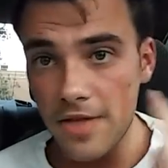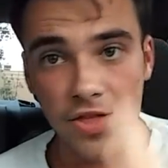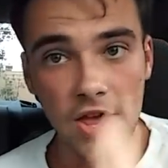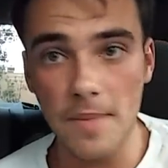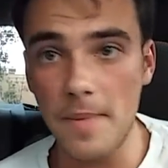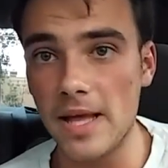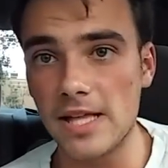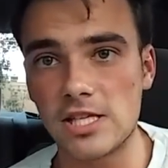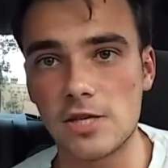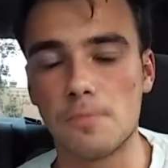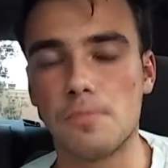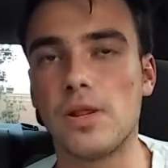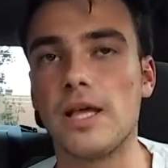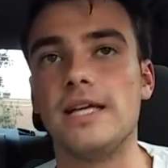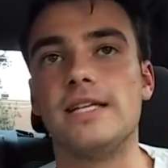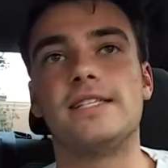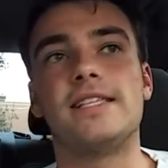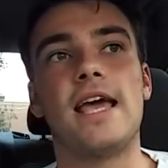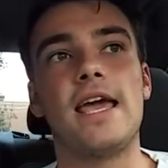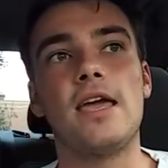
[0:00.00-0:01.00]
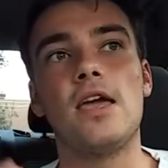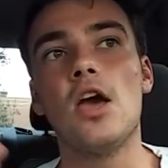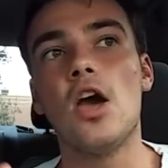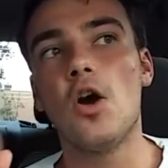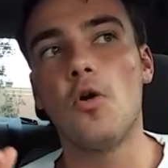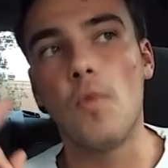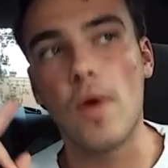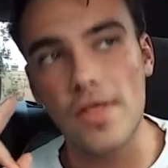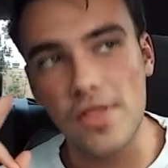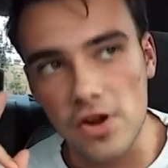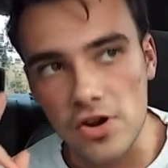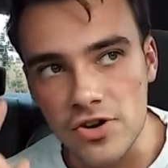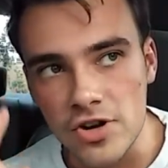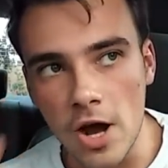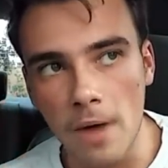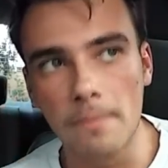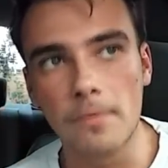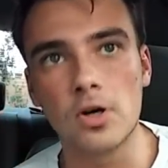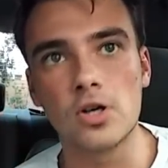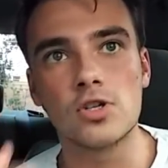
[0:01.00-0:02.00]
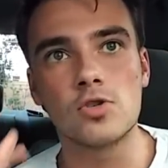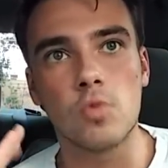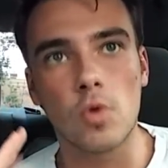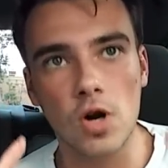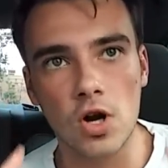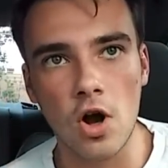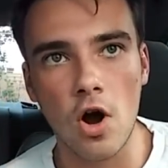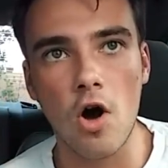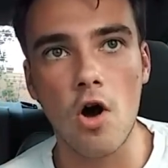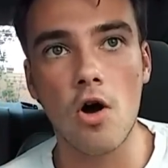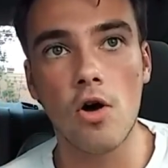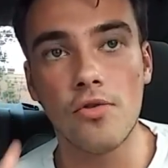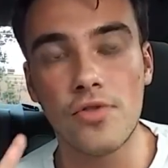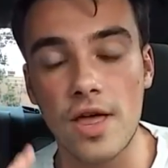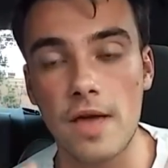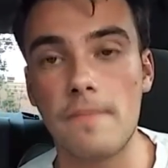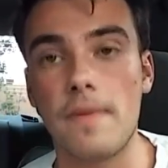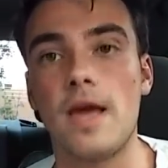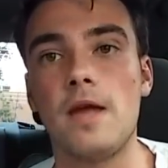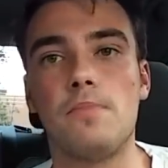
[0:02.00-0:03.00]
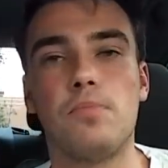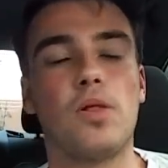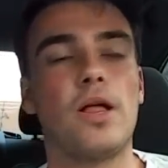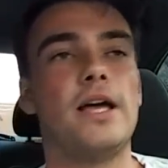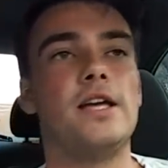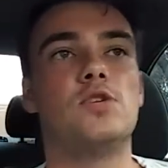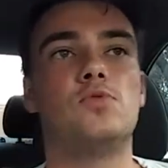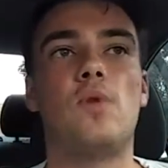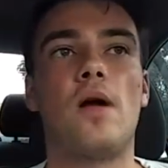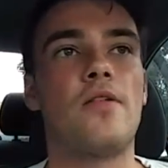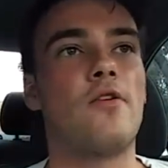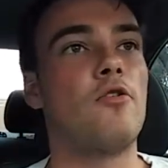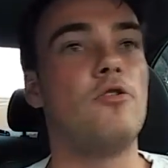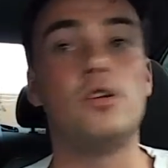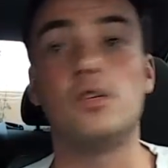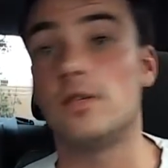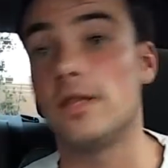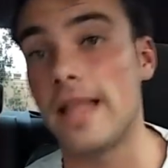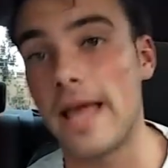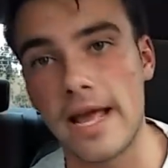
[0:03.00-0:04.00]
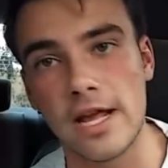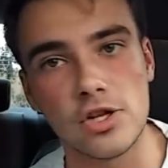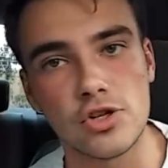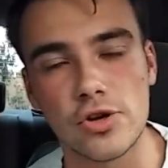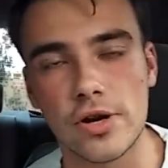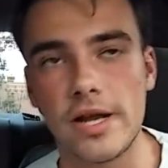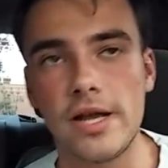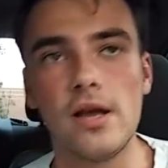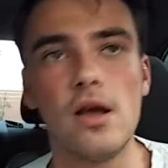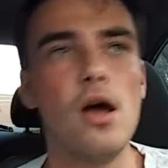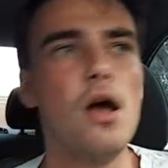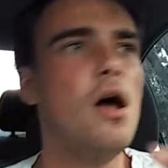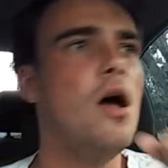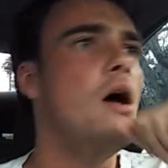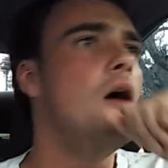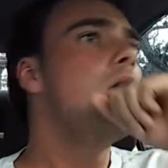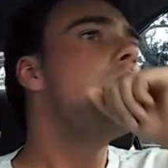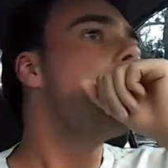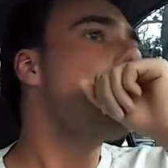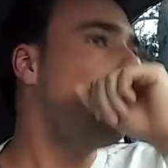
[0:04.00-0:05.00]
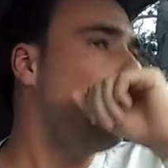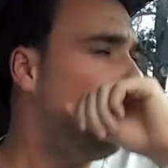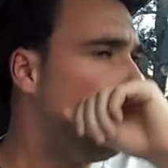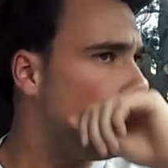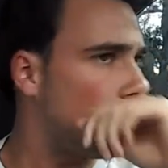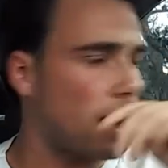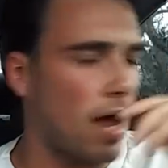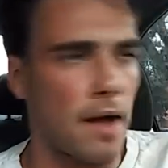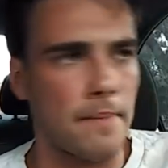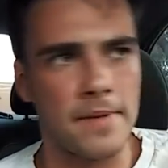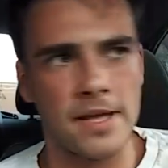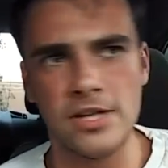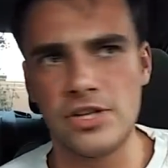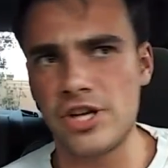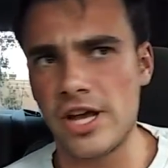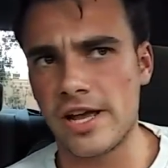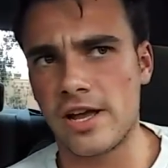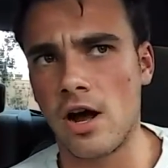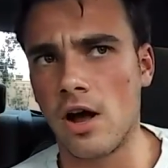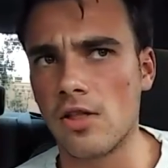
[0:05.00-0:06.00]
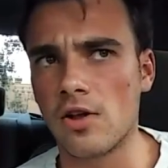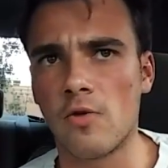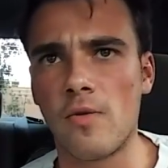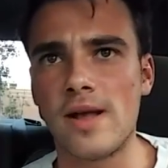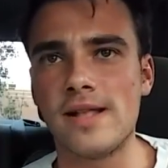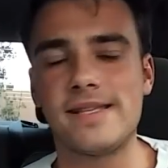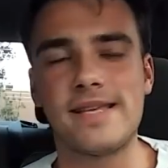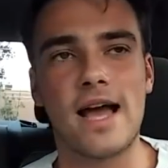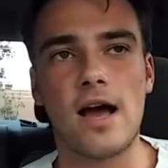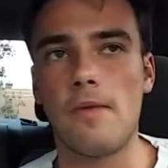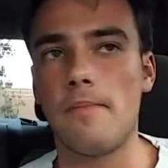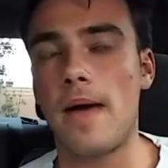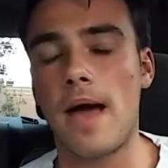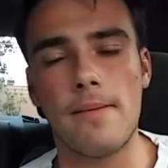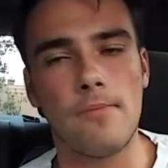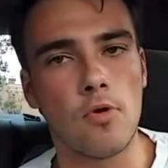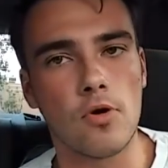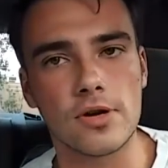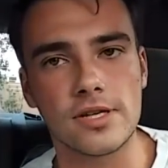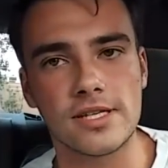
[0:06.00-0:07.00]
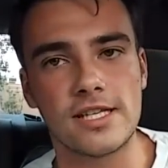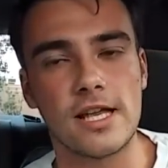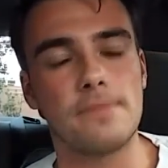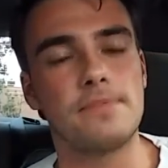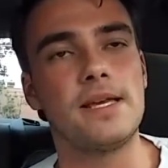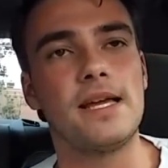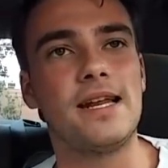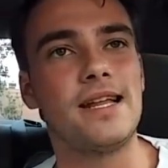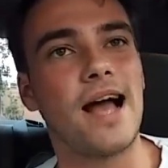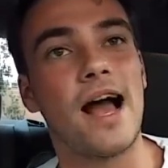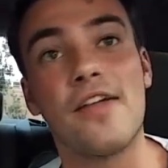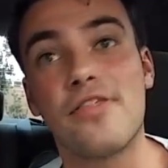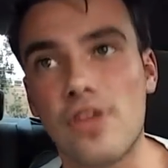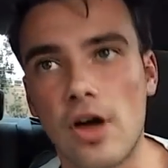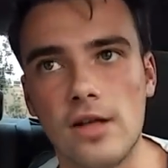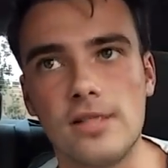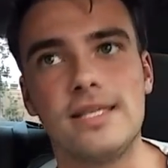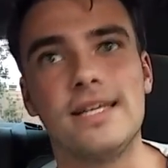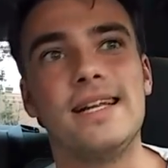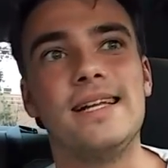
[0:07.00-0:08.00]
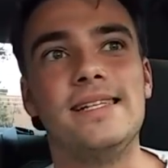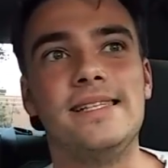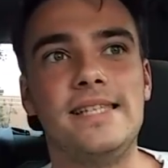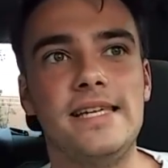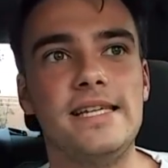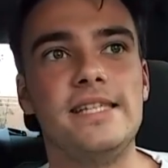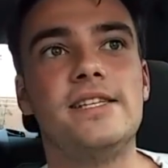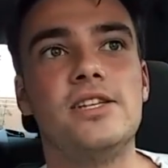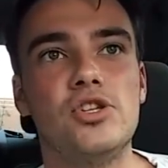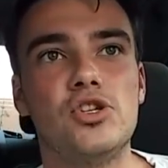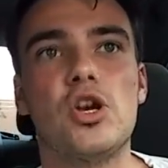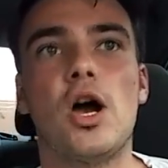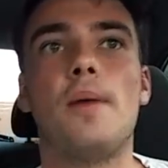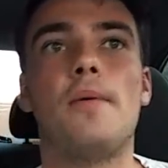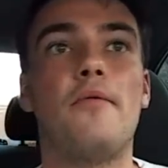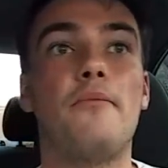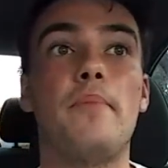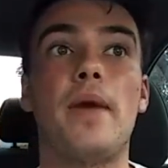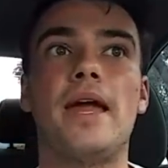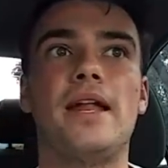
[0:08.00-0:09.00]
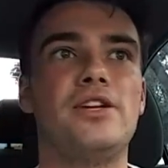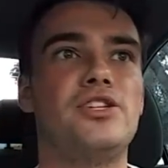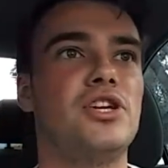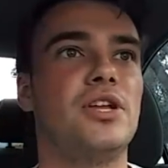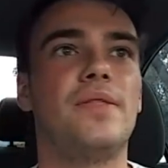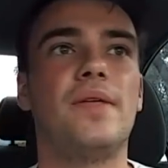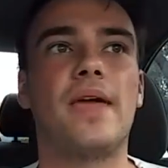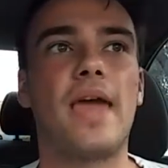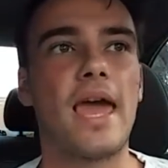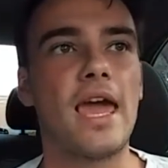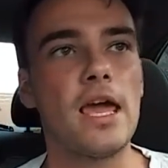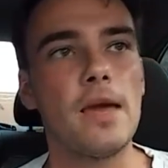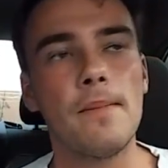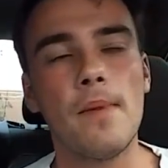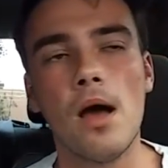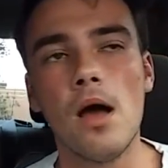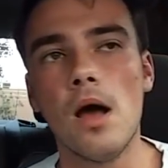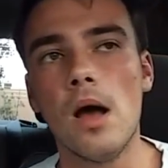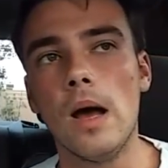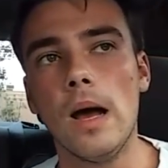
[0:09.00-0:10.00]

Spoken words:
They made some plays. When their numbers were called, they made plays. Whether it was Landry, I mean, Jay Cutler went down. Matt Moore stepped in. I thought did a decent job of managing the game.